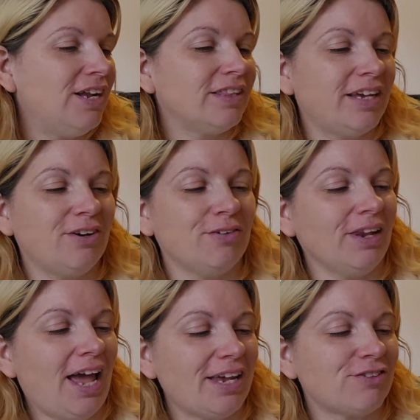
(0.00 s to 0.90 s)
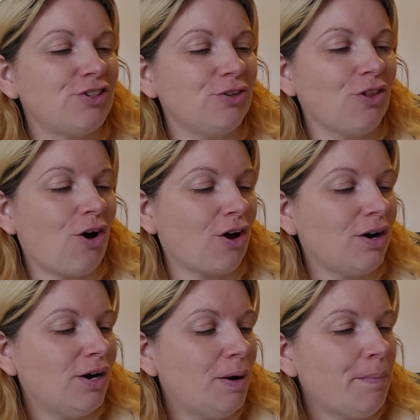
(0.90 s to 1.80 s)
They don't last too long.
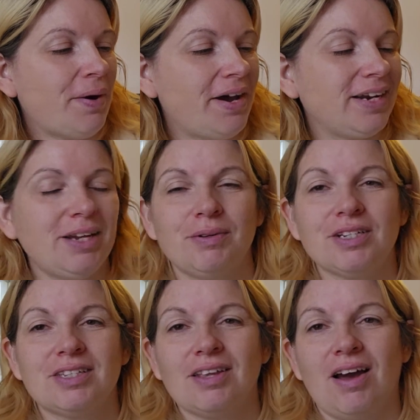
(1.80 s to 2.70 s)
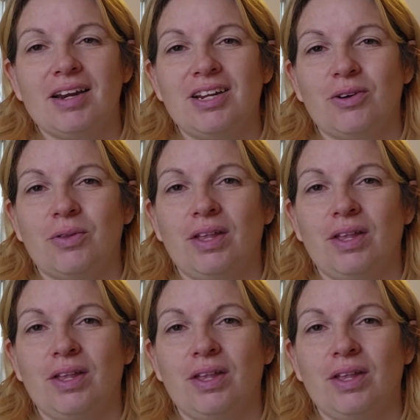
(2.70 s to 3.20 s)
But I just thought, you know,